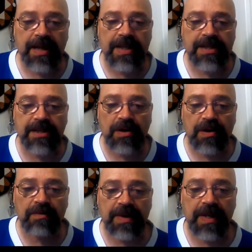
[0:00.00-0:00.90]
This is
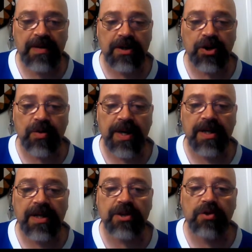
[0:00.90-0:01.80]
going to be the New
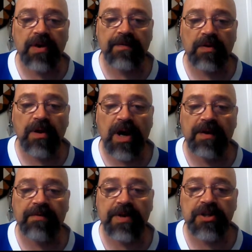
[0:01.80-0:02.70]
England UFO
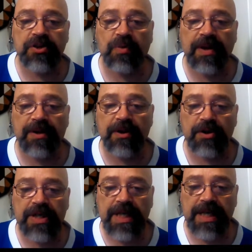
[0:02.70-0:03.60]
Conference
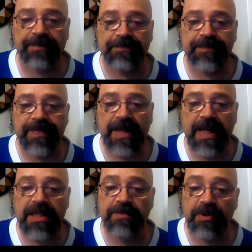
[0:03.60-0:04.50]
2013.
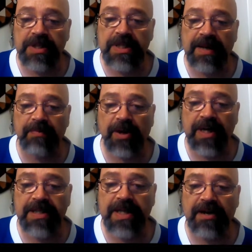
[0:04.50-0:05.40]
It's supposed to take
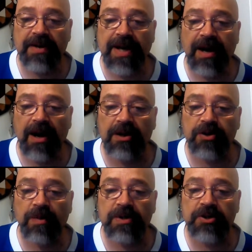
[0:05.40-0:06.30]
place Saturday,
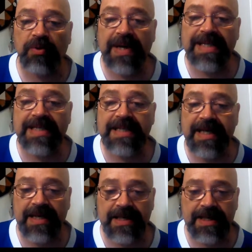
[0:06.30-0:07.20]
October
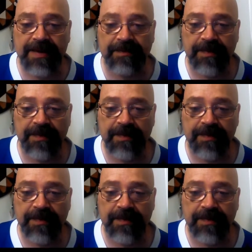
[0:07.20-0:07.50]
26th.